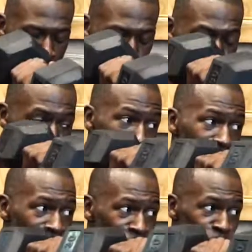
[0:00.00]
and
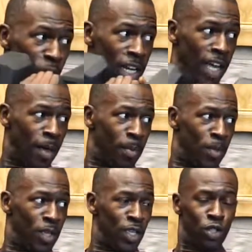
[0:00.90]
drag the weight up
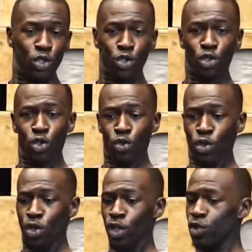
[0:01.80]
into your
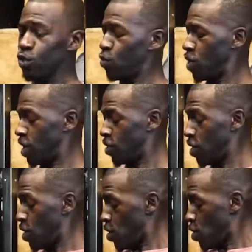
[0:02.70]
shoulder and squeeze.
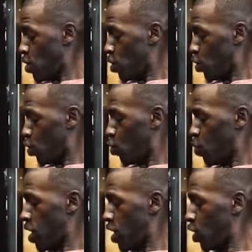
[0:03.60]

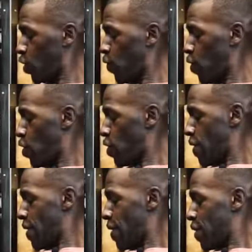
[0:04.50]
Supination,
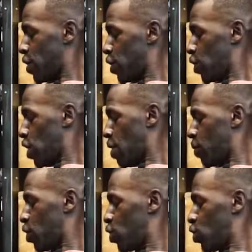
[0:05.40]

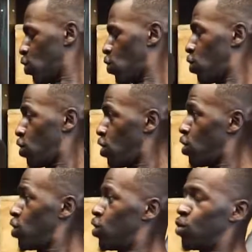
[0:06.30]
up to your shoulder,
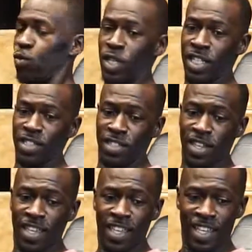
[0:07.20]
squeeze.
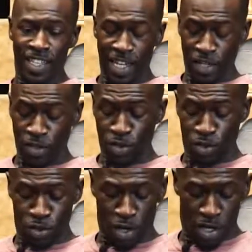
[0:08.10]
Again, you
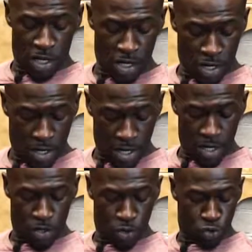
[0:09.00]
start here
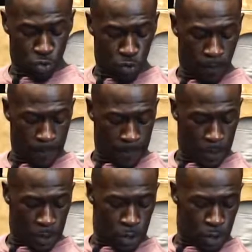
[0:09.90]
at neutral,
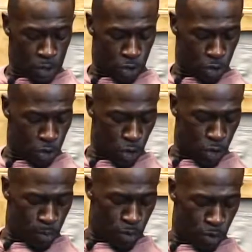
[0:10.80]

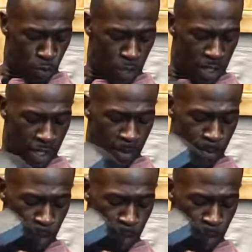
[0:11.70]
slowly bring the weight up,